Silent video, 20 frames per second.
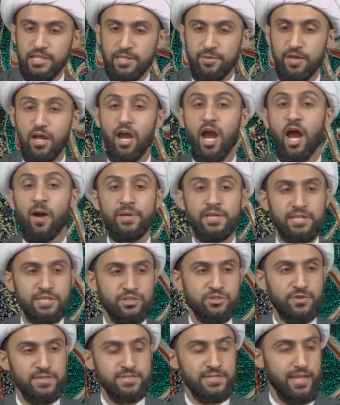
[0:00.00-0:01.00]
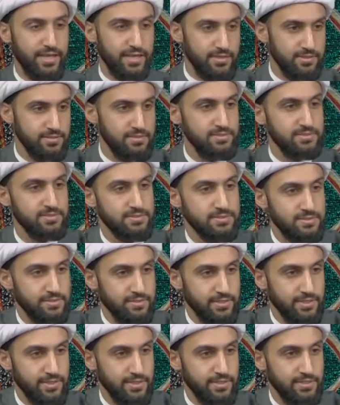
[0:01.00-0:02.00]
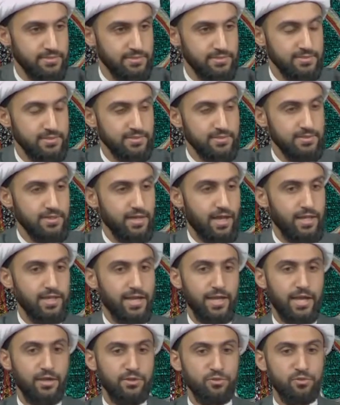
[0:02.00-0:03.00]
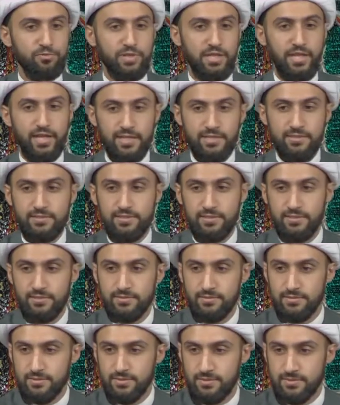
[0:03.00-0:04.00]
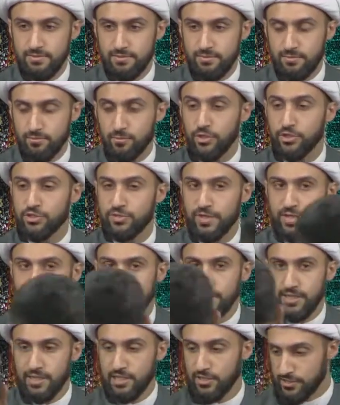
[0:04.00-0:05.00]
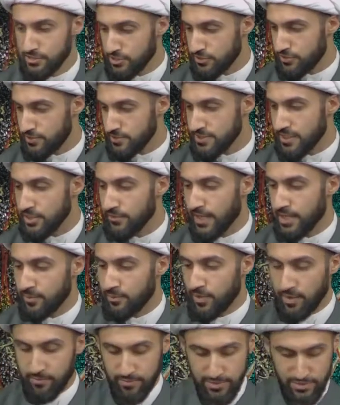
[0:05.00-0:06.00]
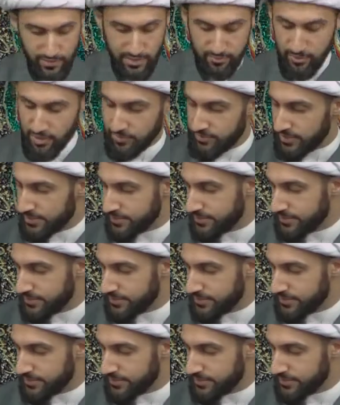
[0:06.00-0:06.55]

them on common interests like al-a'yadhu billah, murdering and killing children. Sallu ala Muhammad wa ala Muhammad.